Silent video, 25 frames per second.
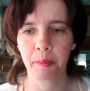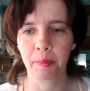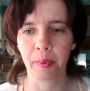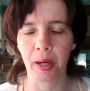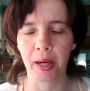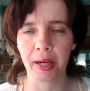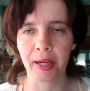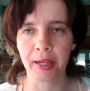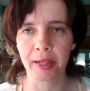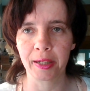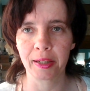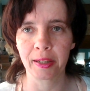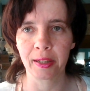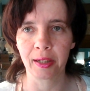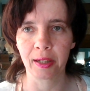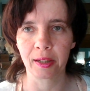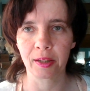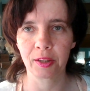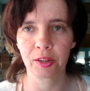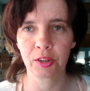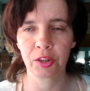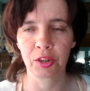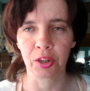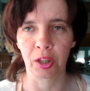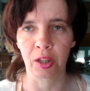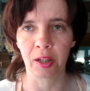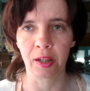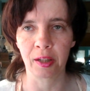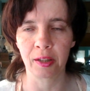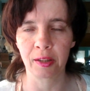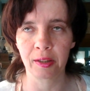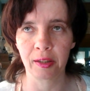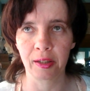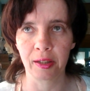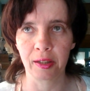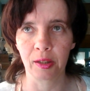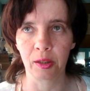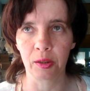by
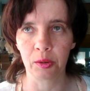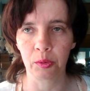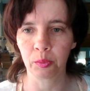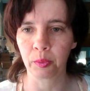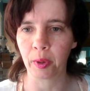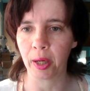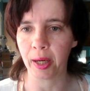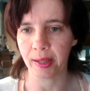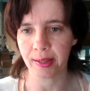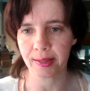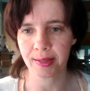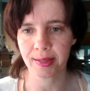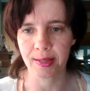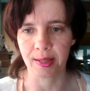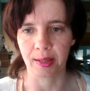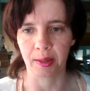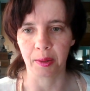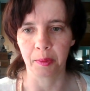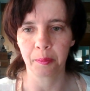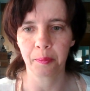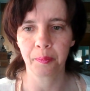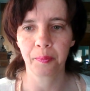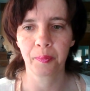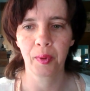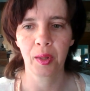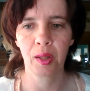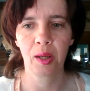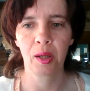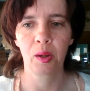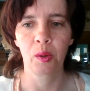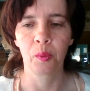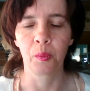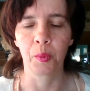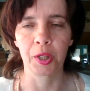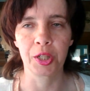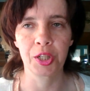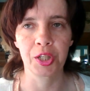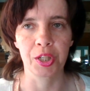John L. Ransom,
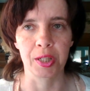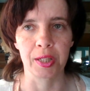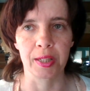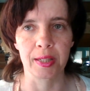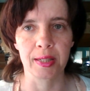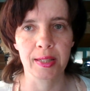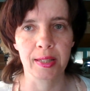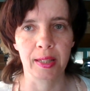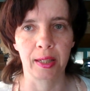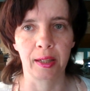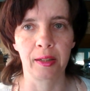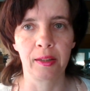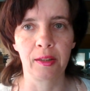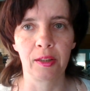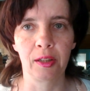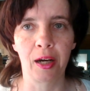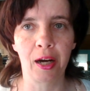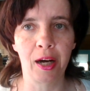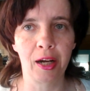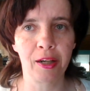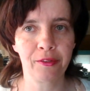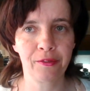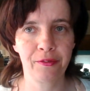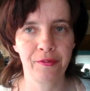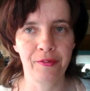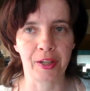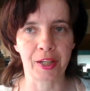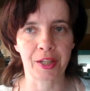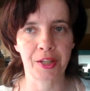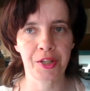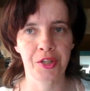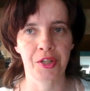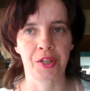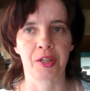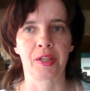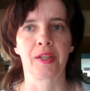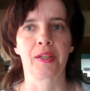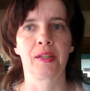which is a
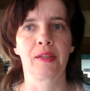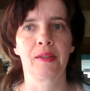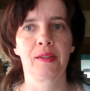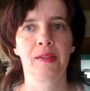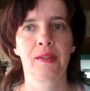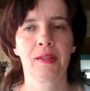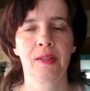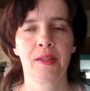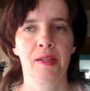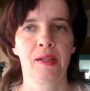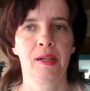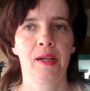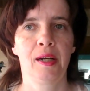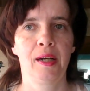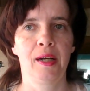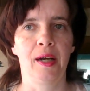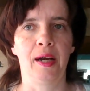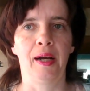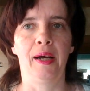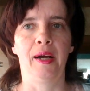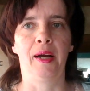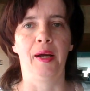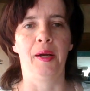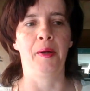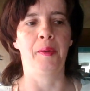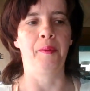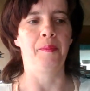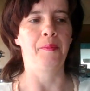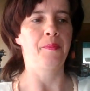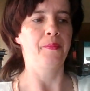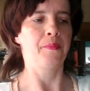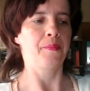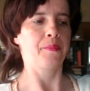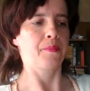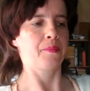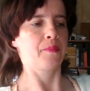nonfiction, the